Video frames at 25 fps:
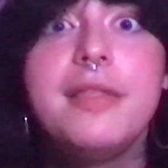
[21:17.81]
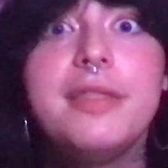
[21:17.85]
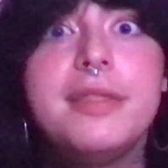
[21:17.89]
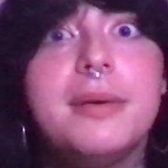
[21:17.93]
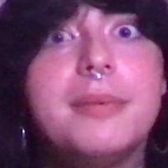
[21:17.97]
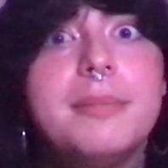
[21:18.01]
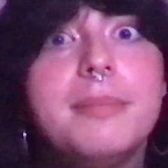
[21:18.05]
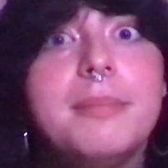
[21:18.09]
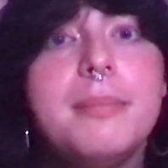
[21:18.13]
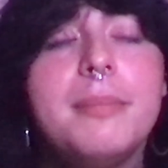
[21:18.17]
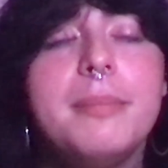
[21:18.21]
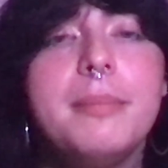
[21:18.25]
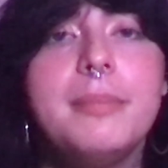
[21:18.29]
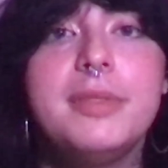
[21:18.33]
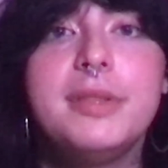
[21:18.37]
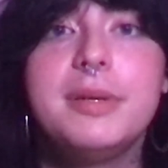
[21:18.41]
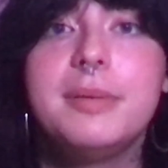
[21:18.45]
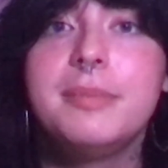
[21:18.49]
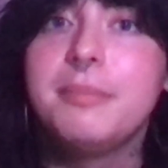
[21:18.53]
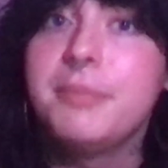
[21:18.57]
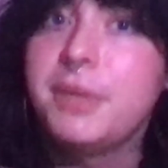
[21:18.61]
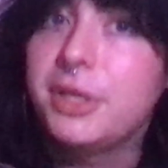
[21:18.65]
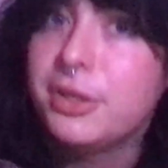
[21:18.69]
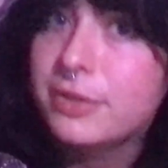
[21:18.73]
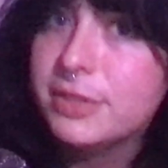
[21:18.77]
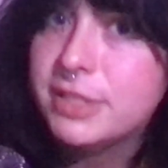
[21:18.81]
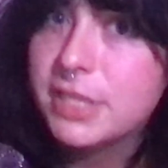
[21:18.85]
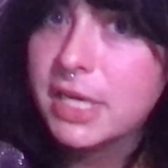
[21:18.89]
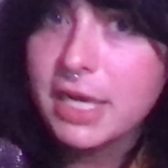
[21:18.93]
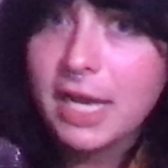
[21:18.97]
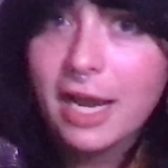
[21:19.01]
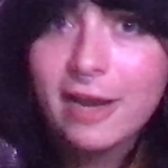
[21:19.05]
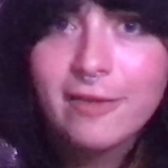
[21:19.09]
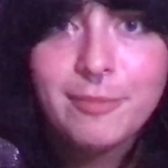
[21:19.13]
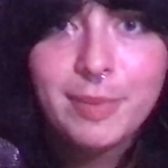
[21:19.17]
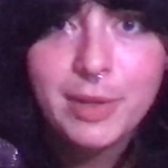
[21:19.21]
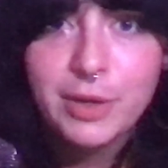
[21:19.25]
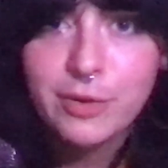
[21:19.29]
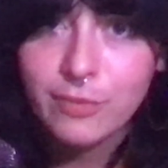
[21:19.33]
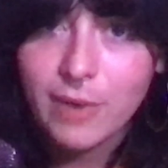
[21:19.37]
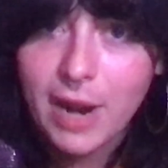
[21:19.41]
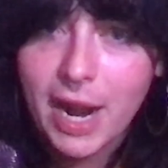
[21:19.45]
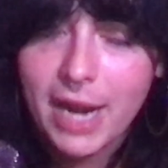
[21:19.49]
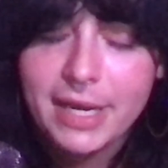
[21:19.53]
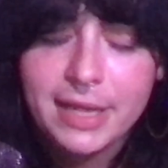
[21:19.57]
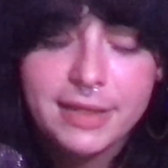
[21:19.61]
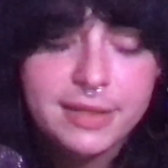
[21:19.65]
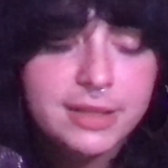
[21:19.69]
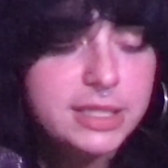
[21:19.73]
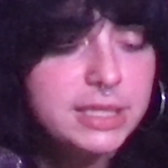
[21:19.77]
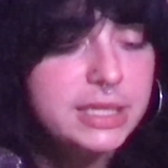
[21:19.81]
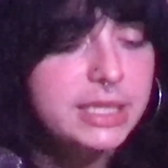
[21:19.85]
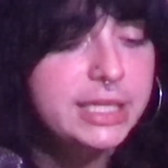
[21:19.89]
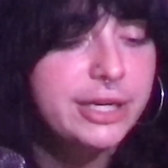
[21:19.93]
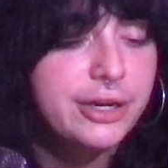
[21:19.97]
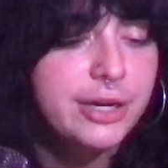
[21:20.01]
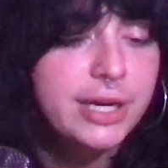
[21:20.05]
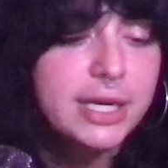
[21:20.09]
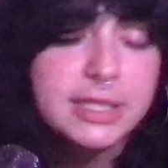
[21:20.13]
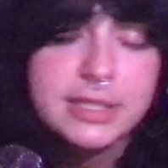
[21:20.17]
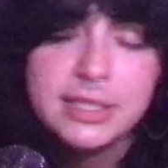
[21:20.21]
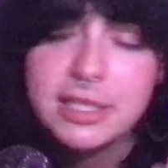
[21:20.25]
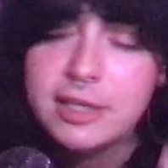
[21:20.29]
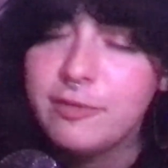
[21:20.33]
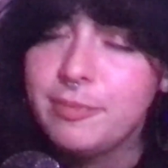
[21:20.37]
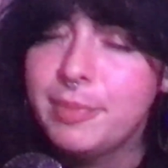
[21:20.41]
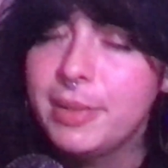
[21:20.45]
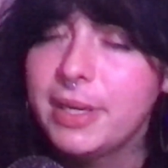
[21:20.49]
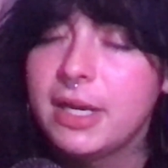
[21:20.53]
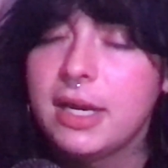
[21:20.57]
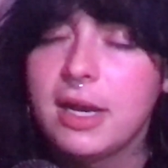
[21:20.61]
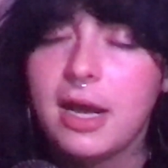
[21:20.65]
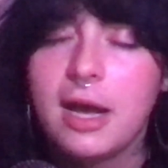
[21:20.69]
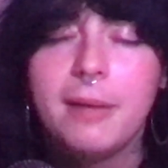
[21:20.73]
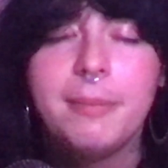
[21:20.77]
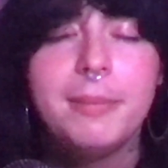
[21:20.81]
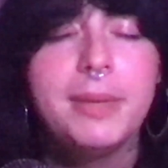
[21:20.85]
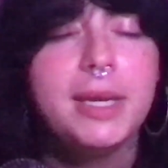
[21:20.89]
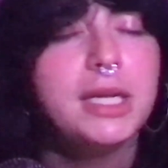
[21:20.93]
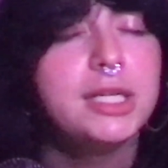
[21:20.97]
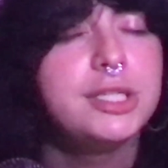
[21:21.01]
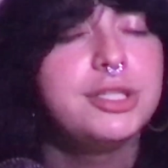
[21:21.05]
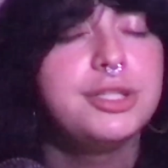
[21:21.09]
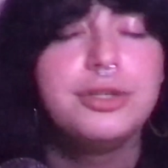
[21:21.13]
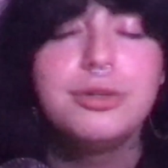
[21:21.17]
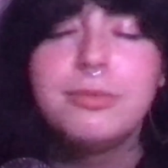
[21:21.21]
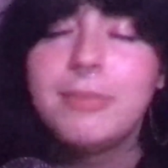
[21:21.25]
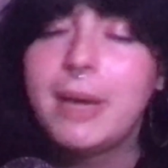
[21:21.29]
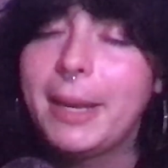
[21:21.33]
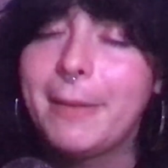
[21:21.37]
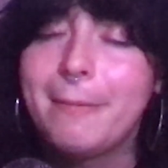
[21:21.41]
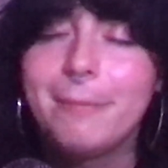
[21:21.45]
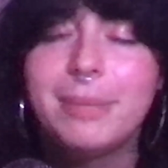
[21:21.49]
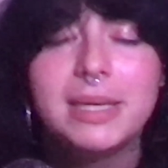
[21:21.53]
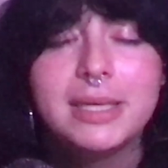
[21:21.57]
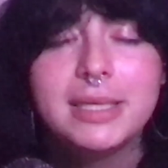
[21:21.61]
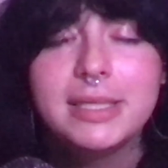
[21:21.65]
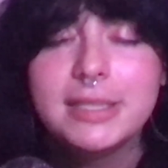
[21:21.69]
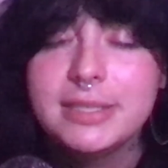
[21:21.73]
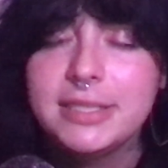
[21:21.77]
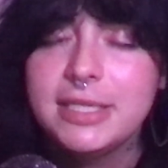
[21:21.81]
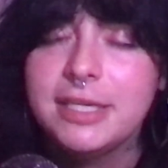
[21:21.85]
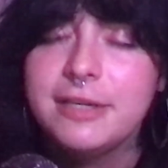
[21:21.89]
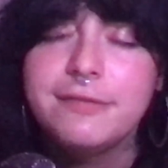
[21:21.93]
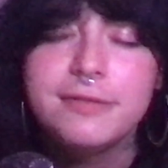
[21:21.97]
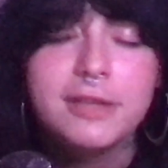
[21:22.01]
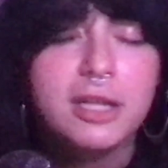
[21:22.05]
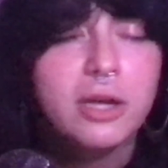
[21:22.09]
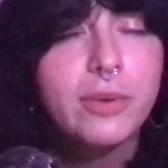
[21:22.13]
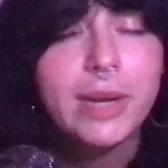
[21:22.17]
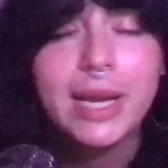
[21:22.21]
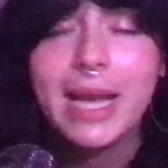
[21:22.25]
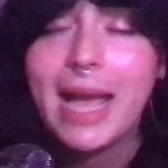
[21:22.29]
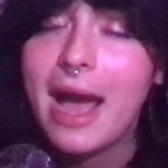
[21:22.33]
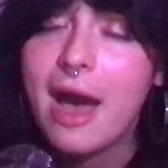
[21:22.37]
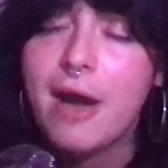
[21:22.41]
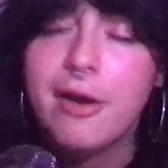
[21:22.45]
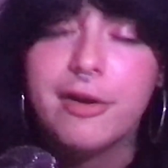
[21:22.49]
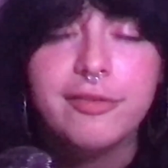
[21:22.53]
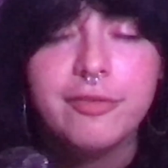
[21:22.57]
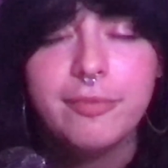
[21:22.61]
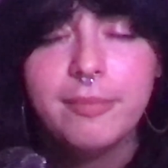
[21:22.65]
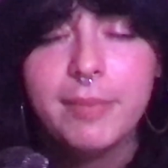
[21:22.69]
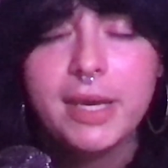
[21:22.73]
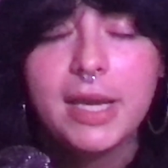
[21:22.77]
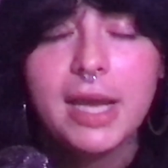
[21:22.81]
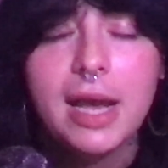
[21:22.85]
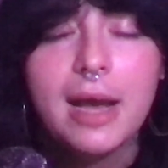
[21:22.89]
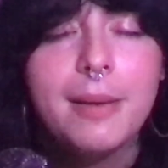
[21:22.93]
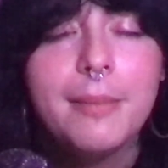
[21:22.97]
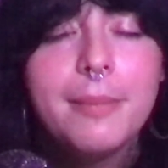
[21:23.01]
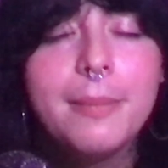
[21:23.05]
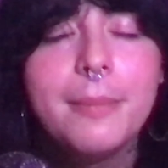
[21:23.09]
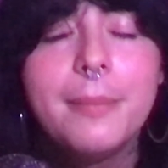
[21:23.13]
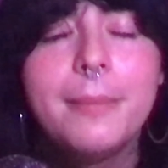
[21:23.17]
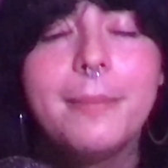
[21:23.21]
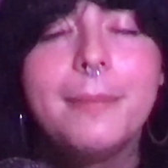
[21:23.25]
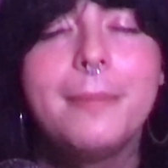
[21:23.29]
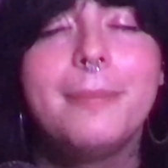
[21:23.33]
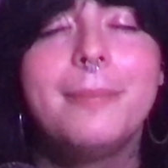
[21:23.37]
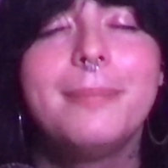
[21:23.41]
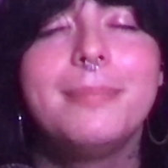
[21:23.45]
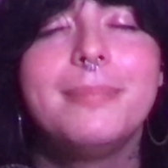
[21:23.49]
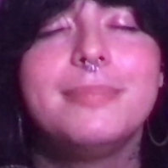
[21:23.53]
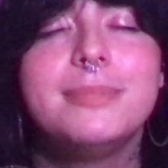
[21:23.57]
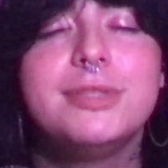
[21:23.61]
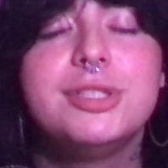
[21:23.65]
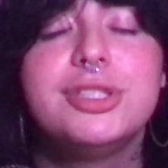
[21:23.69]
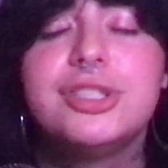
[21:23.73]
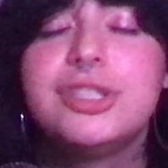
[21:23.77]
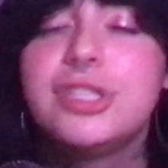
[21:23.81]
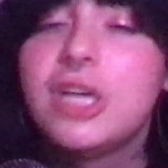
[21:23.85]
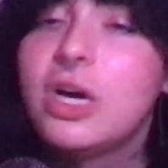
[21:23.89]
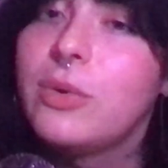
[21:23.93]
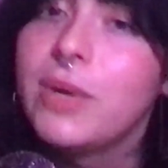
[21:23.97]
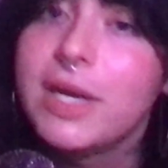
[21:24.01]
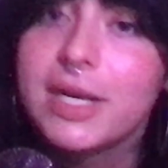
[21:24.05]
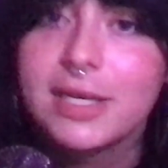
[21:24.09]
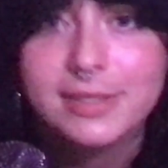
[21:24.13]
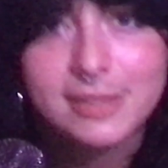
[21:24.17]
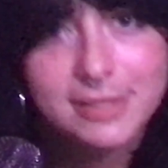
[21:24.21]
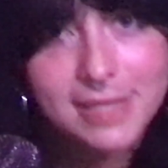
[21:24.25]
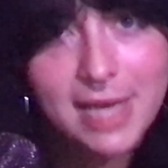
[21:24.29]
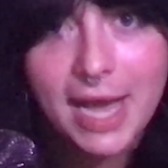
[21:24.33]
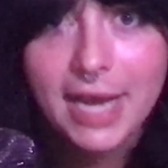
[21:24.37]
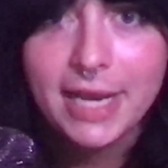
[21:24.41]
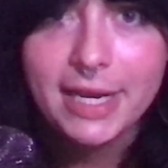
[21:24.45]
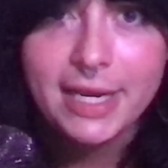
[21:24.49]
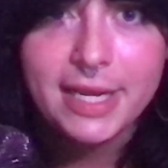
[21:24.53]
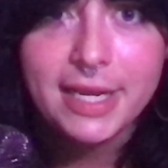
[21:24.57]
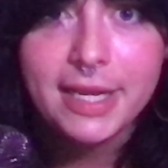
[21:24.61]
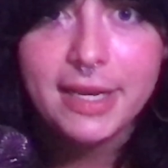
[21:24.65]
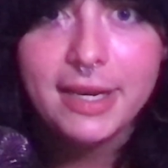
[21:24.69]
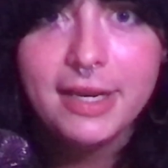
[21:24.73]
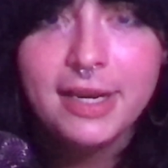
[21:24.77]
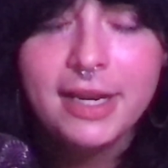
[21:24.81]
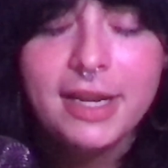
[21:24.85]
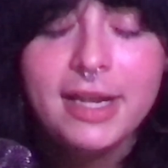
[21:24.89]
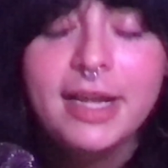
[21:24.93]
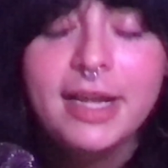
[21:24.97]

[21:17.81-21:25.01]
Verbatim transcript: the the music i've been writing the lyrics that have been coming to my pussy flowing out of me i'm so excited